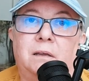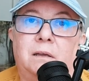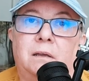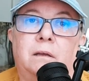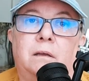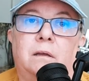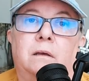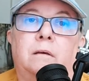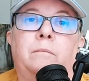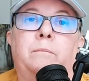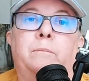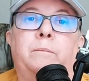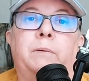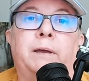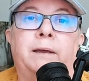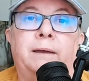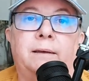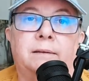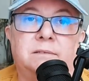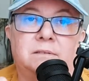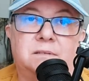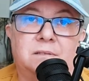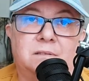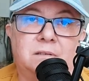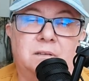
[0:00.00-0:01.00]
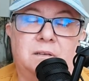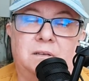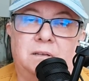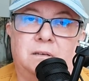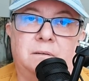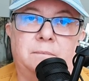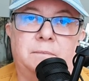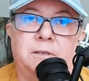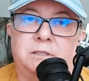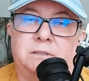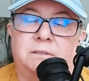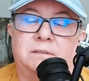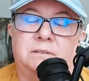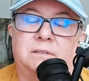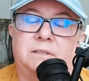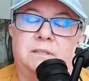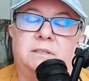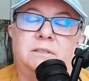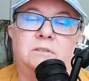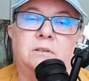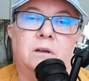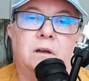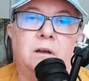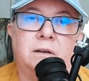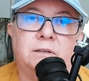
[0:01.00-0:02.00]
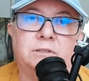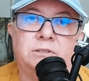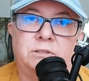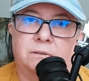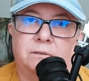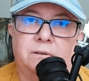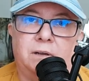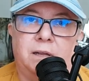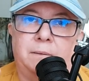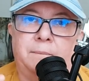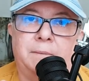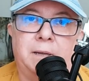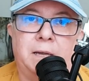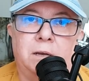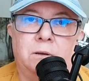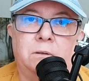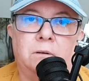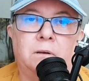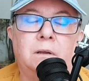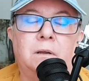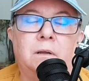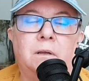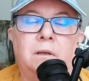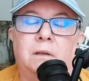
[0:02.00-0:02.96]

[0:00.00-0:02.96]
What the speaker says: help pets in emergencies also came out.